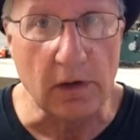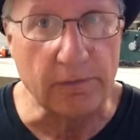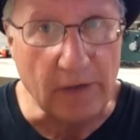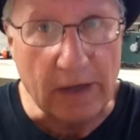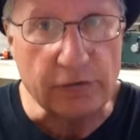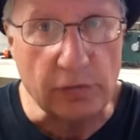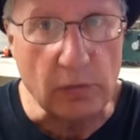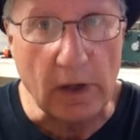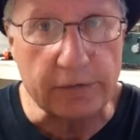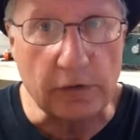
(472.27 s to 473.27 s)
The fat should
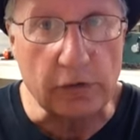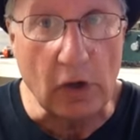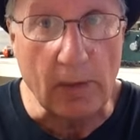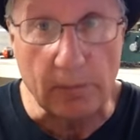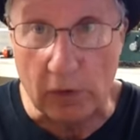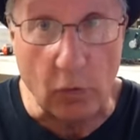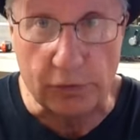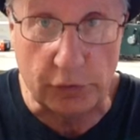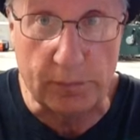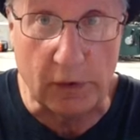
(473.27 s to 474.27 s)
rise to the top.
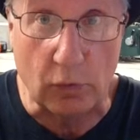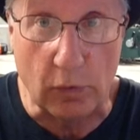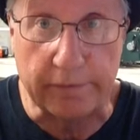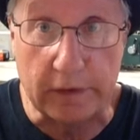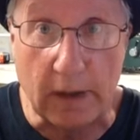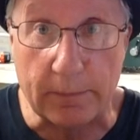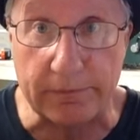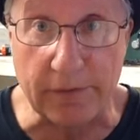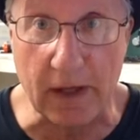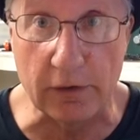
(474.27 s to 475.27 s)
Should be a quarter of a cup
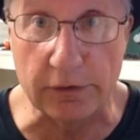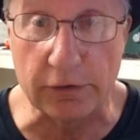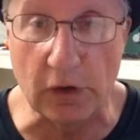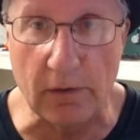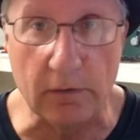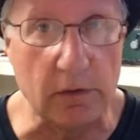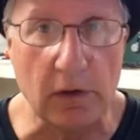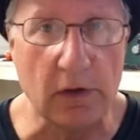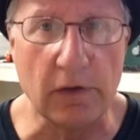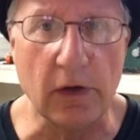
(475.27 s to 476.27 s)
of fat on the top.
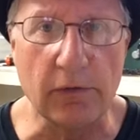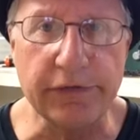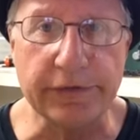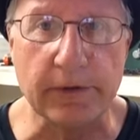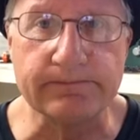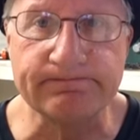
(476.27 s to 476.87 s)
There isn't.